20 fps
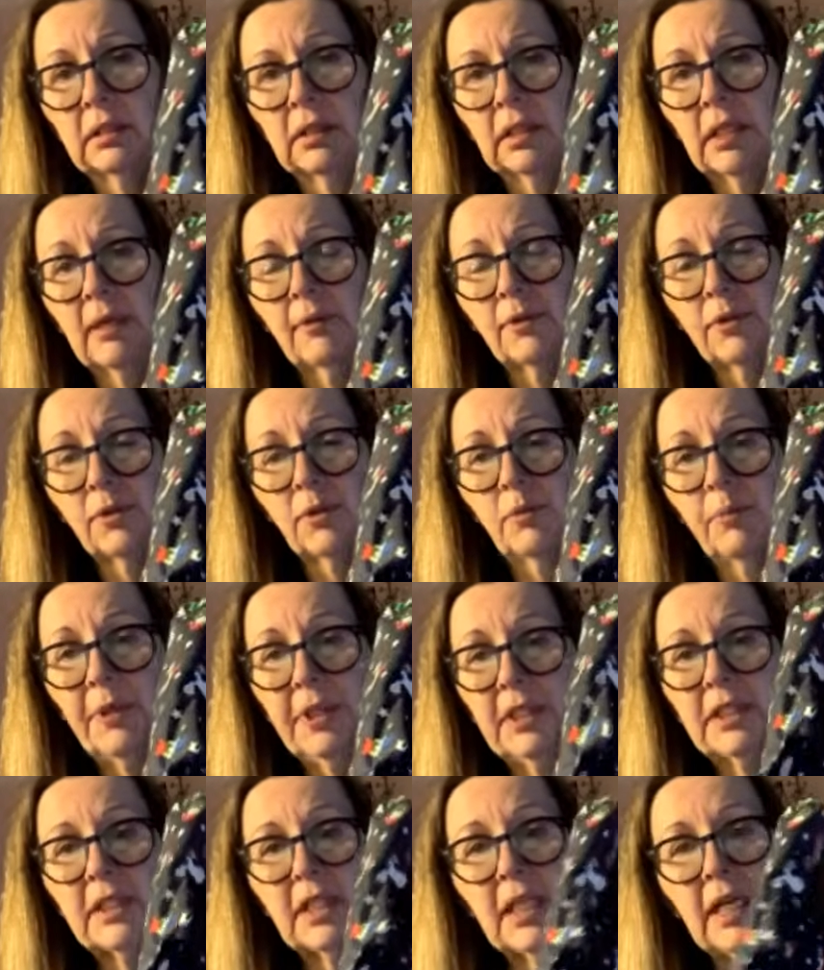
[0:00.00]
I was
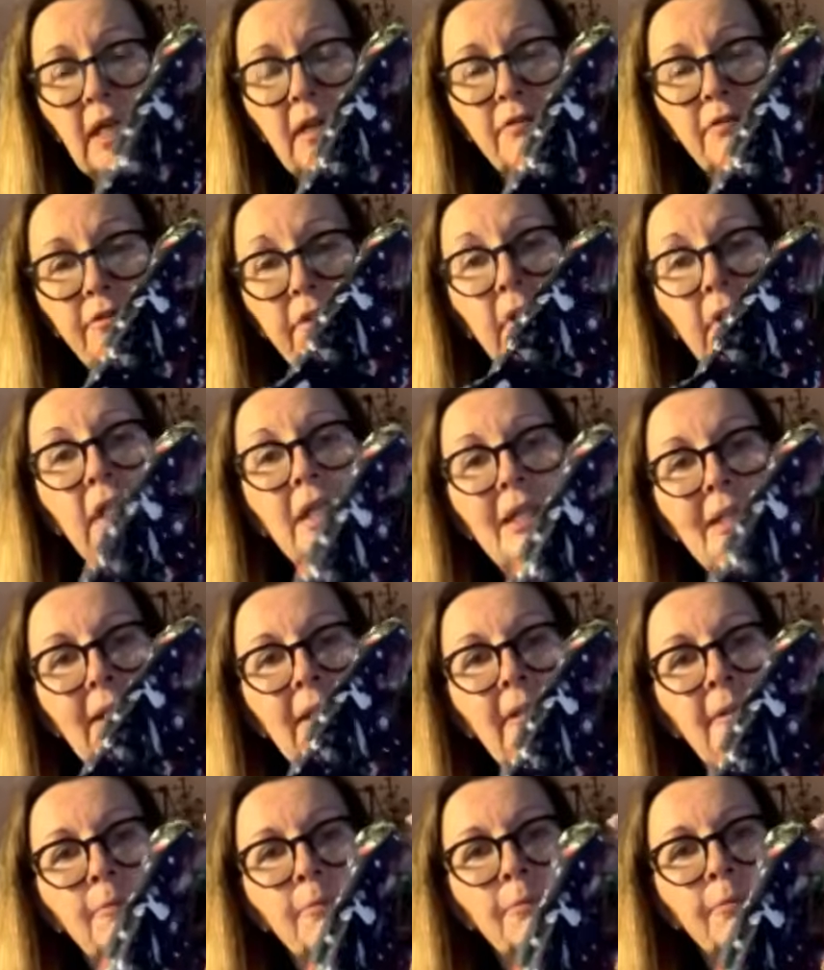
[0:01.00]
hoping to have
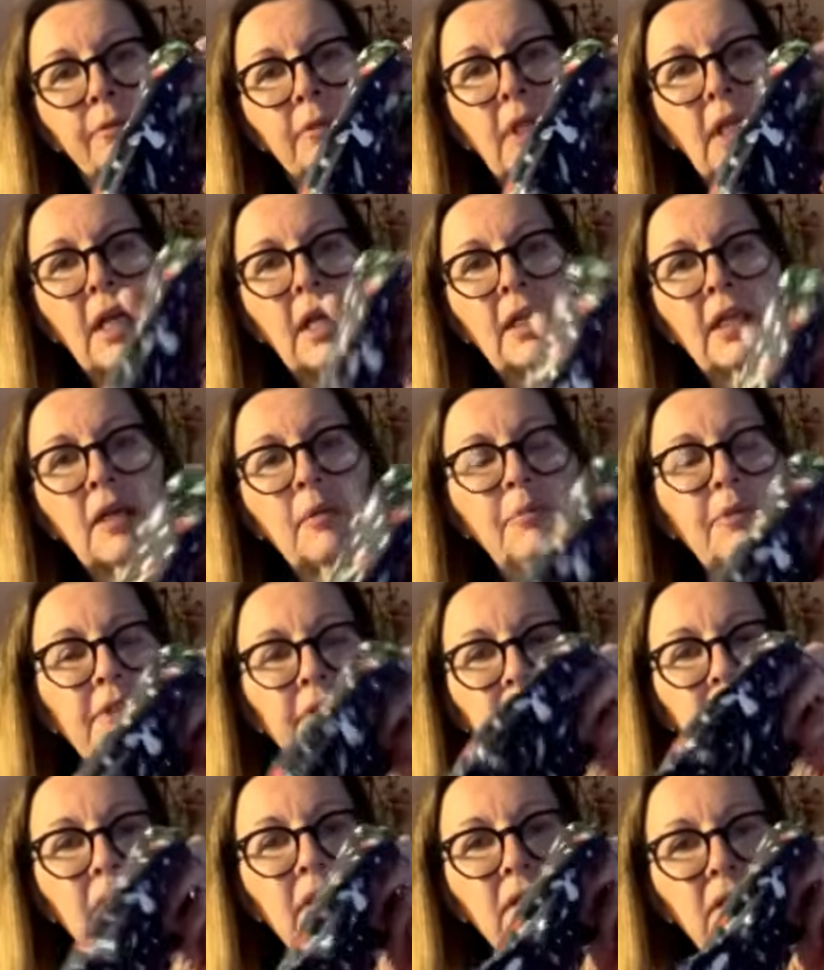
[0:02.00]
a couple of
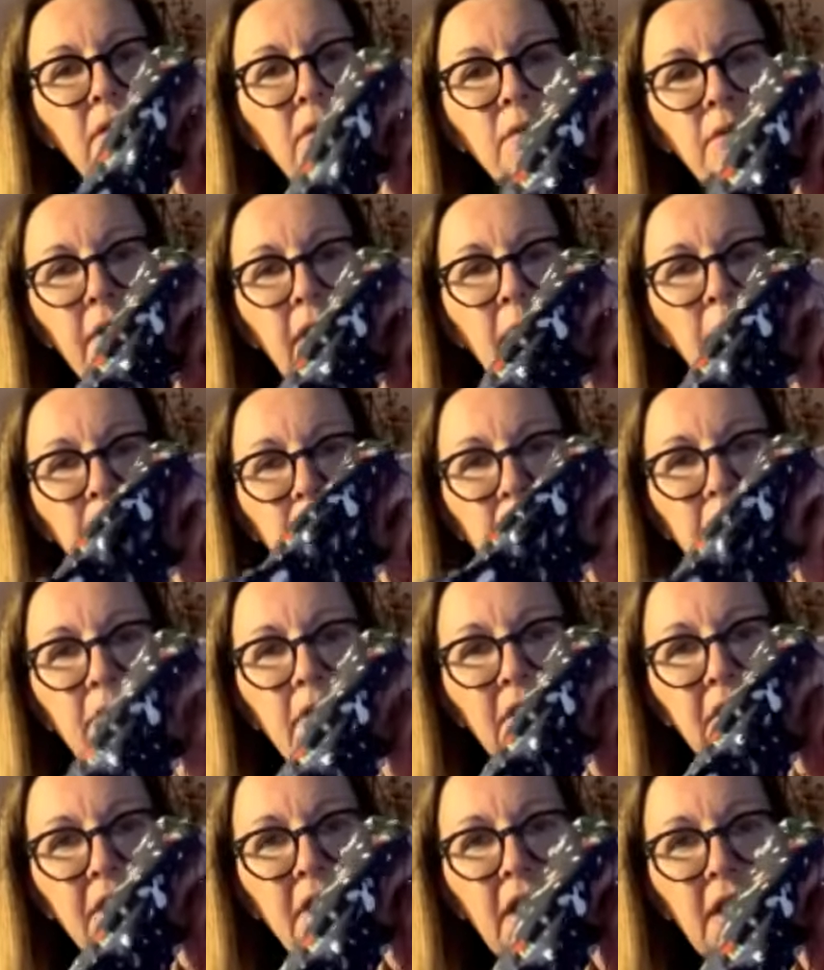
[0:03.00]
these sewn up before I
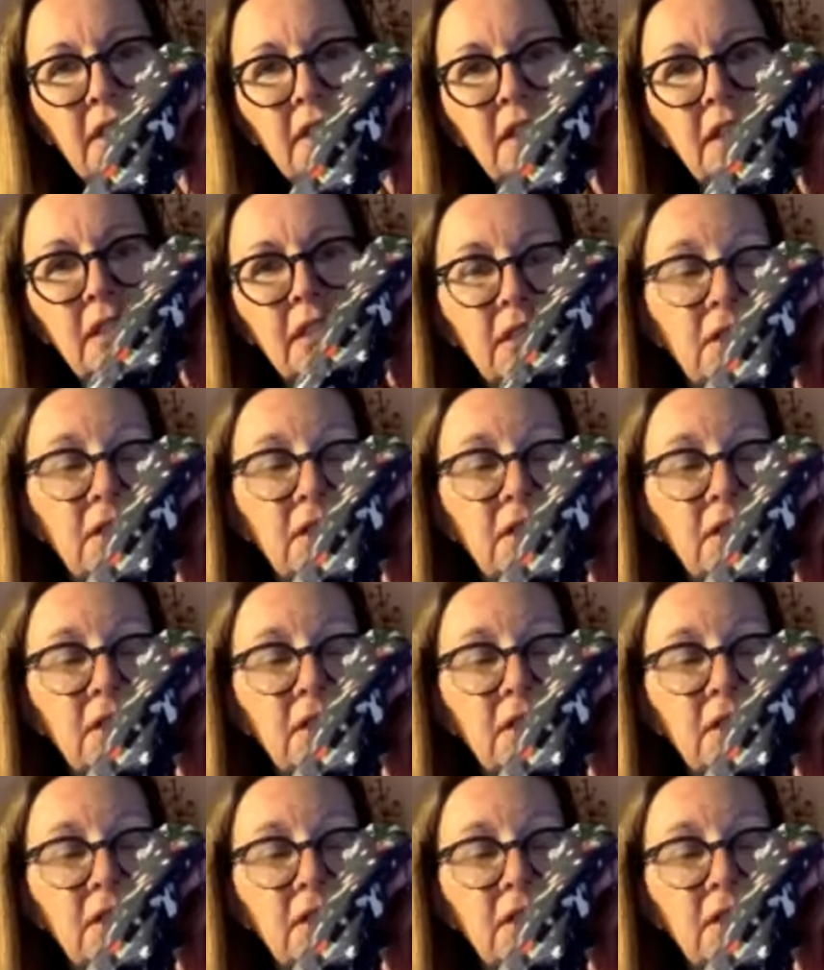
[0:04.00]
started to